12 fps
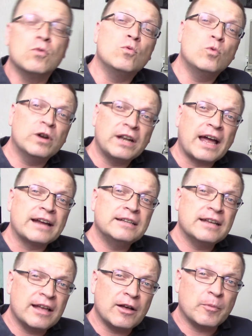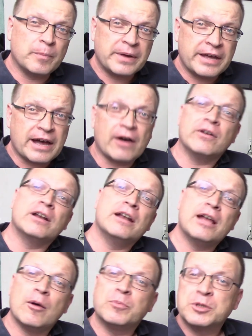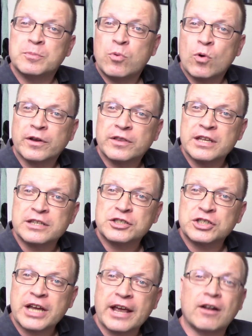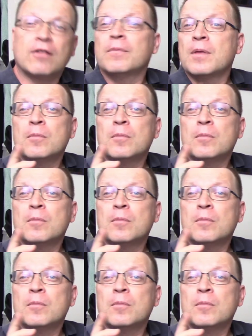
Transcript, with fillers: would like to help me out and help support this channel,